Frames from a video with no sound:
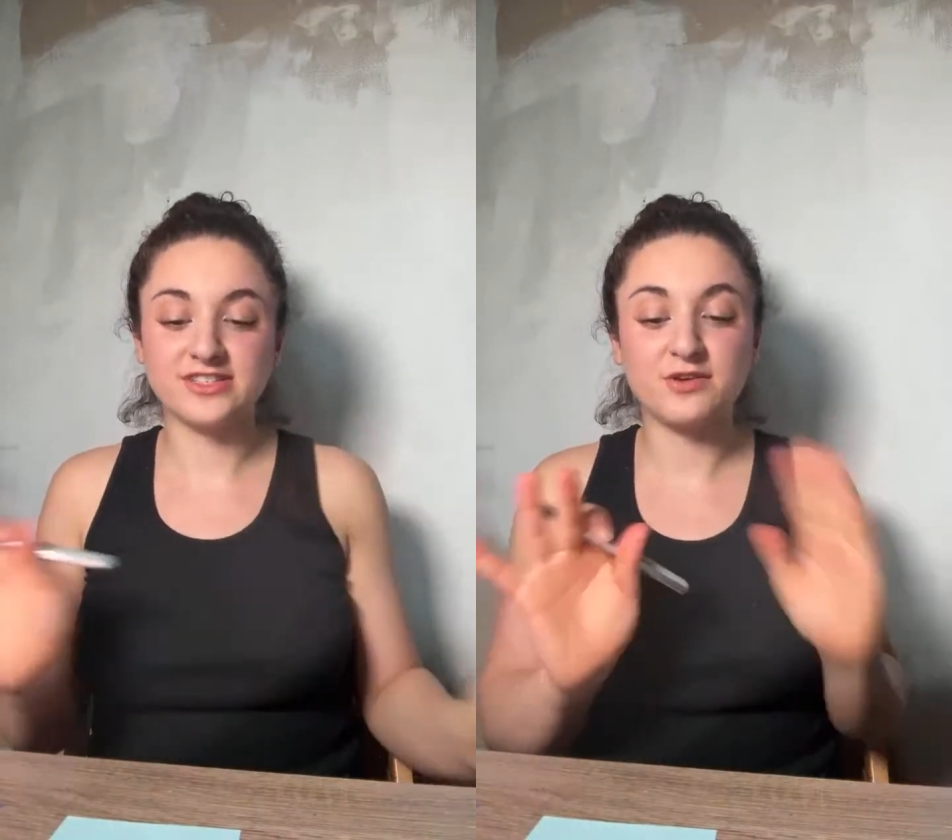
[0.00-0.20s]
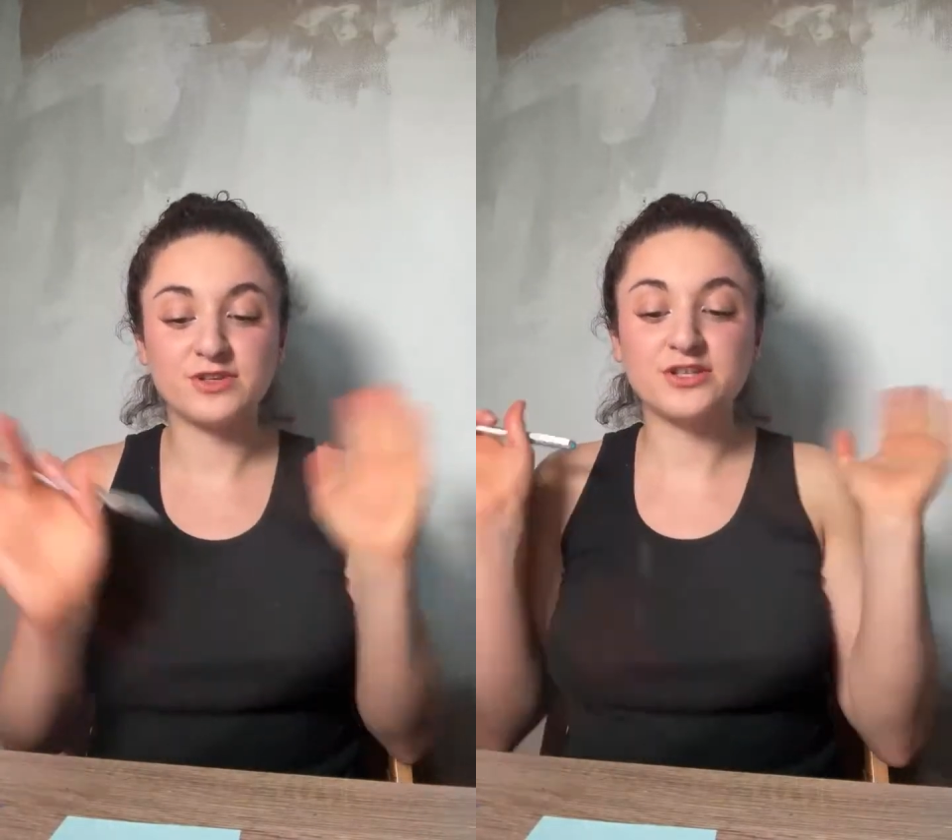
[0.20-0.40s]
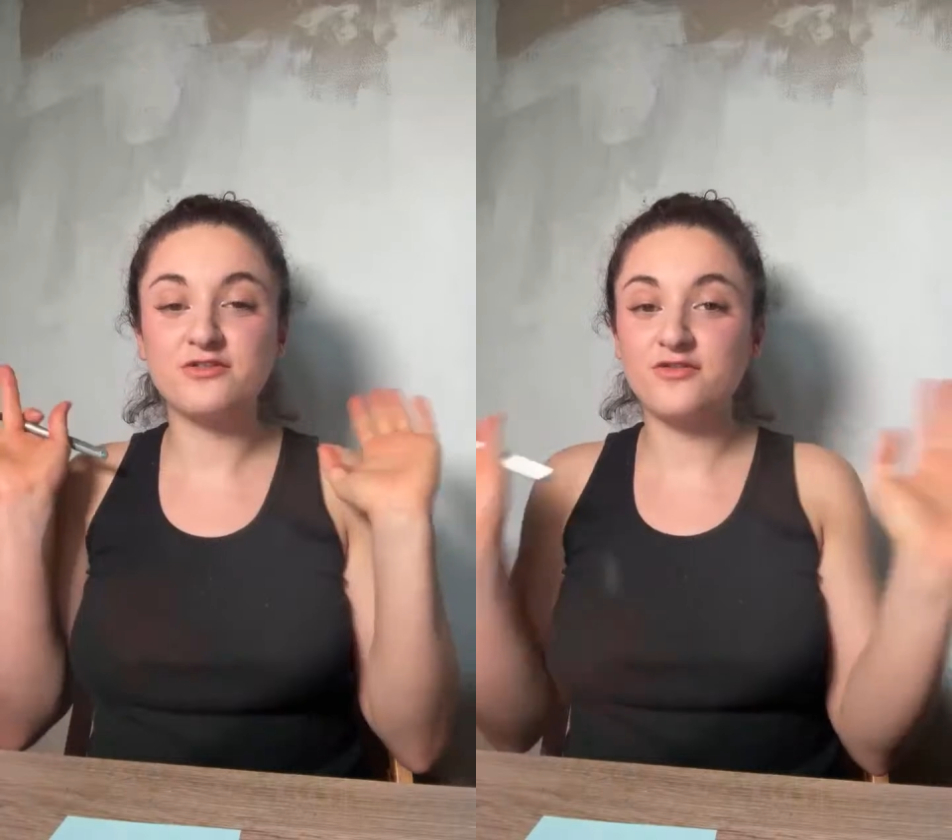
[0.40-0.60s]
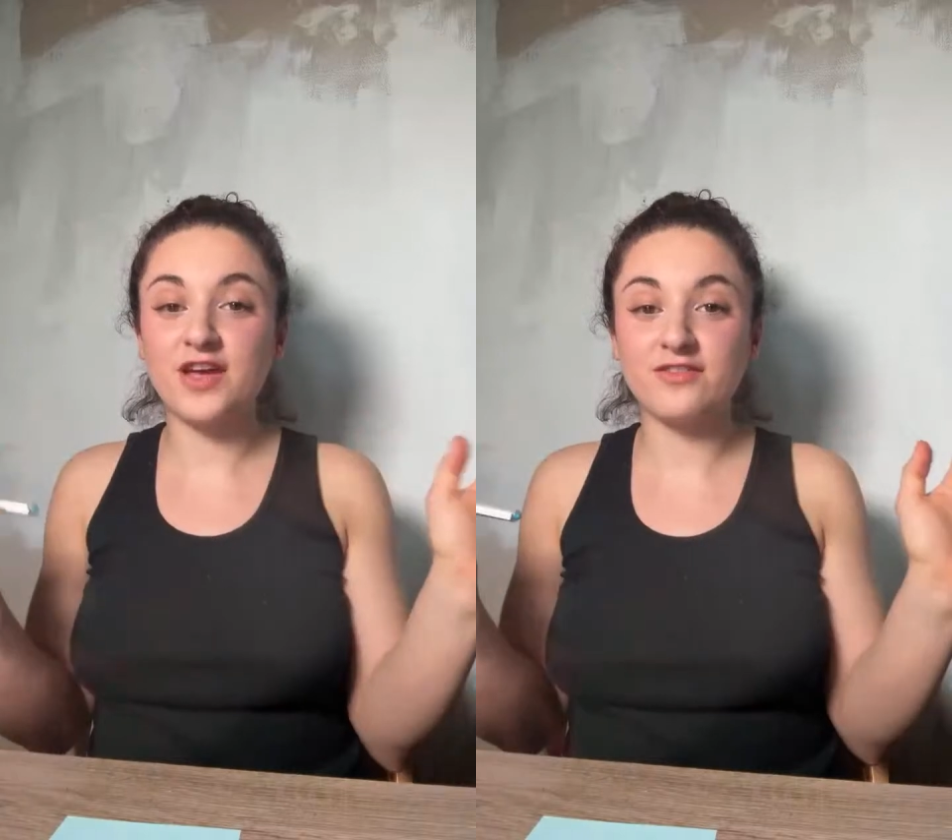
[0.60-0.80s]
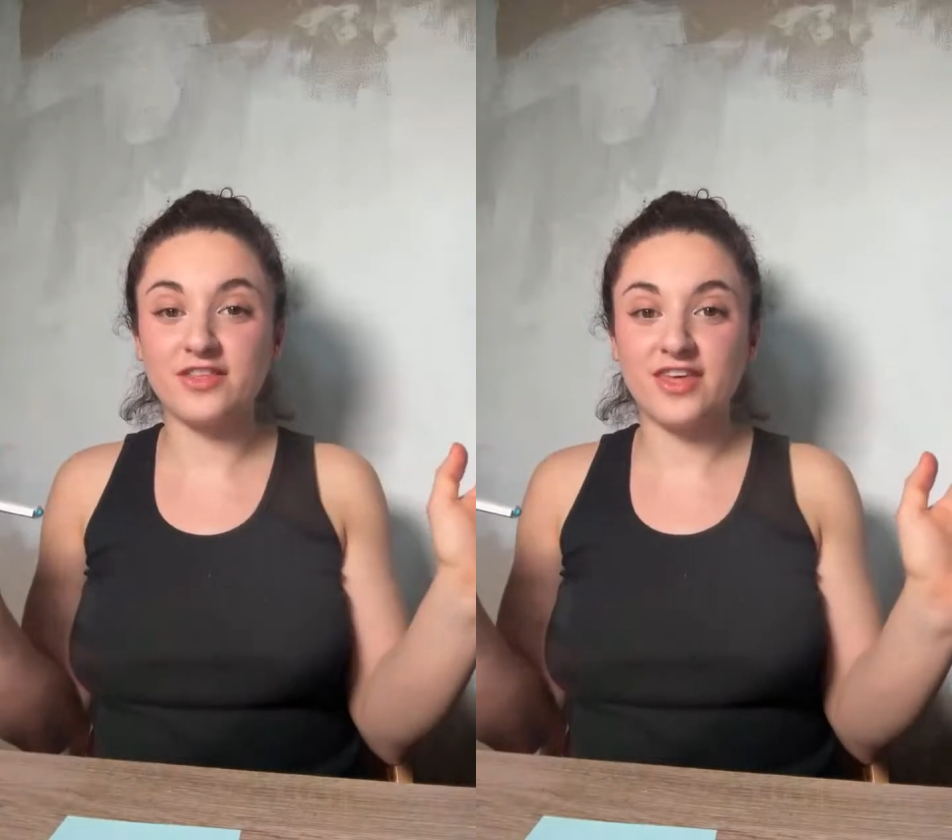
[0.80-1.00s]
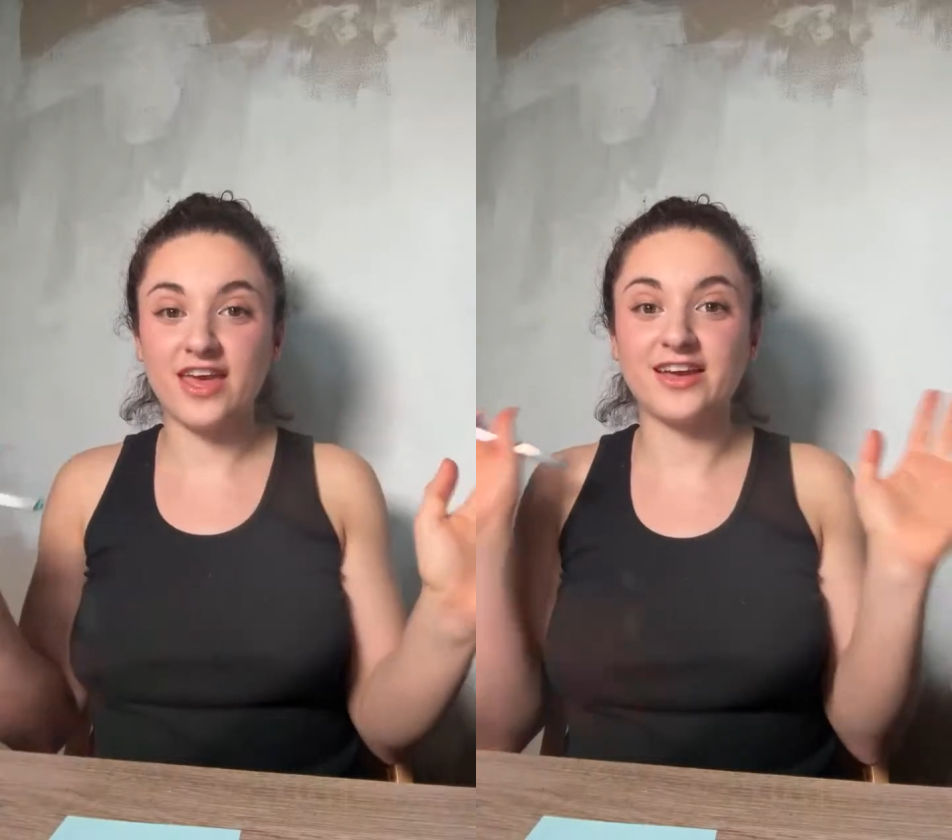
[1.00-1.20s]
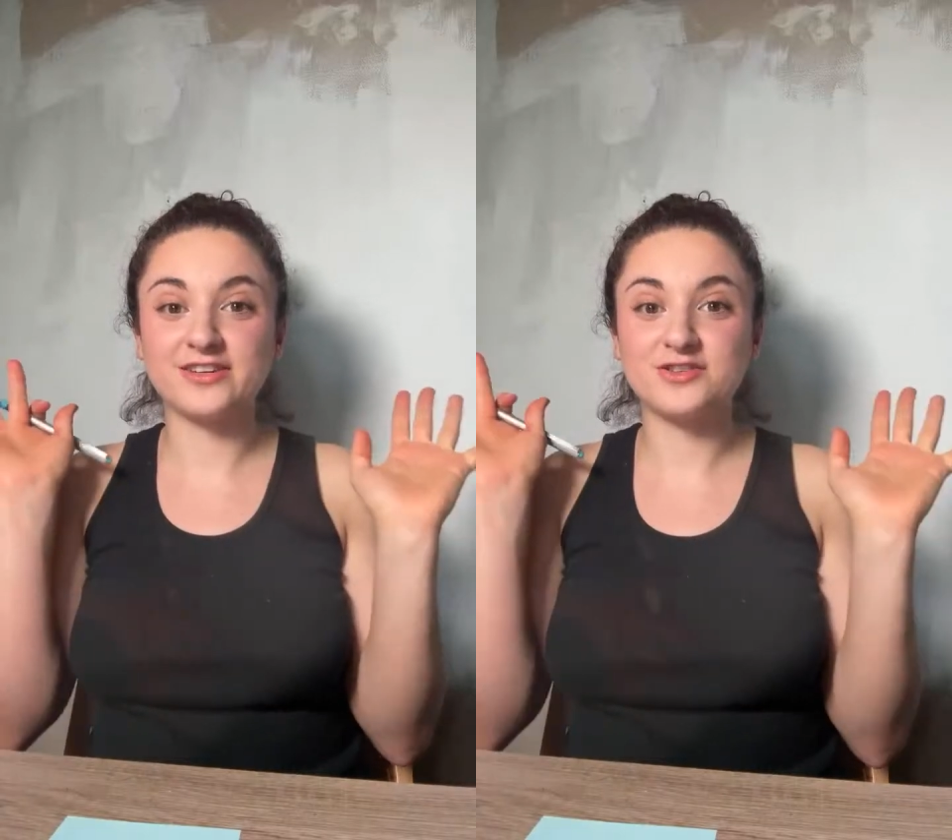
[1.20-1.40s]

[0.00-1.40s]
Like, what's your favorite thing